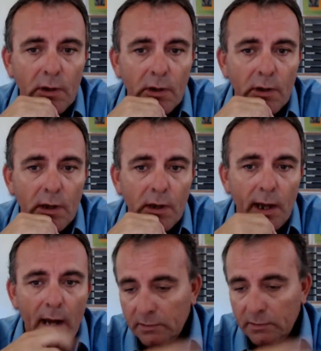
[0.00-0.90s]
what's the
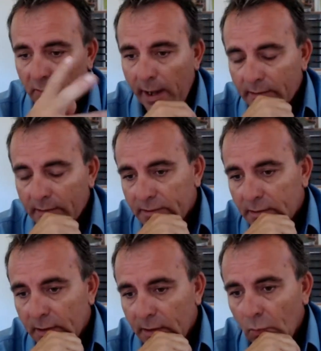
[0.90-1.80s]
point of making it,
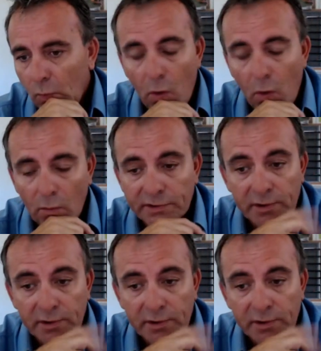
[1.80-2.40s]
how